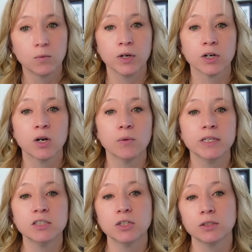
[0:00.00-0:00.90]
are going
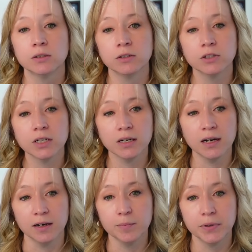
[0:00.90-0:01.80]
to look
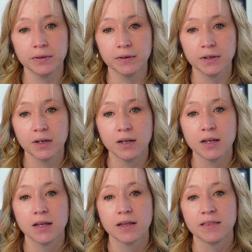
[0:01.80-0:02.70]
up
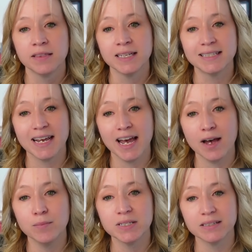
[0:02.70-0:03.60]
the
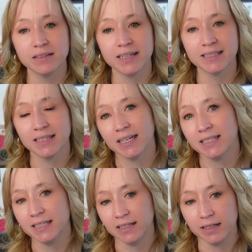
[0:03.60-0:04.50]
tab selected
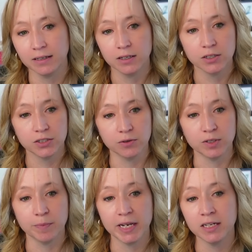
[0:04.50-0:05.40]
ID. So
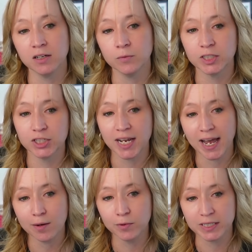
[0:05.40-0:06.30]
depending on which
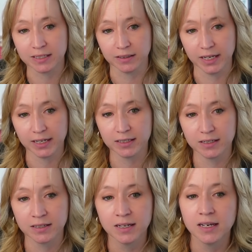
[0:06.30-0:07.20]
tab we select,
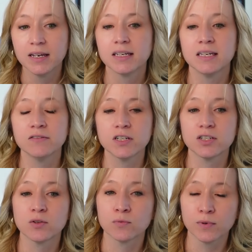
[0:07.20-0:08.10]
gives us
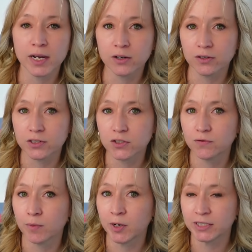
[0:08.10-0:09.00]
the records
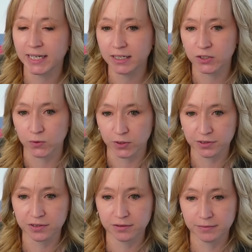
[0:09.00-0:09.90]
from our data
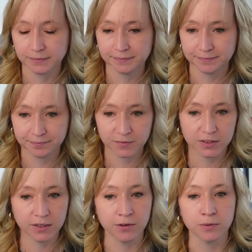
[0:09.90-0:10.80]
source.
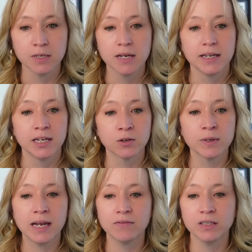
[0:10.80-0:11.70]
So here we
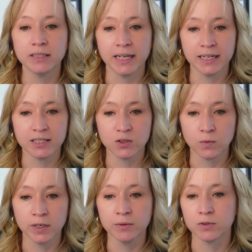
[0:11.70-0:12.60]
have the latest
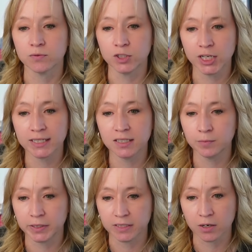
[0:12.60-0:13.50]
one. It was rejected.
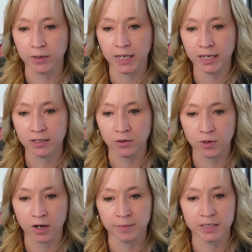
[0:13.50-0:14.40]
Please go ahead. No
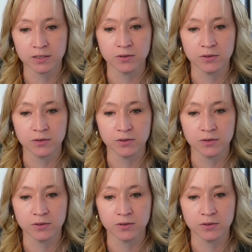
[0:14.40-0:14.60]
comments, no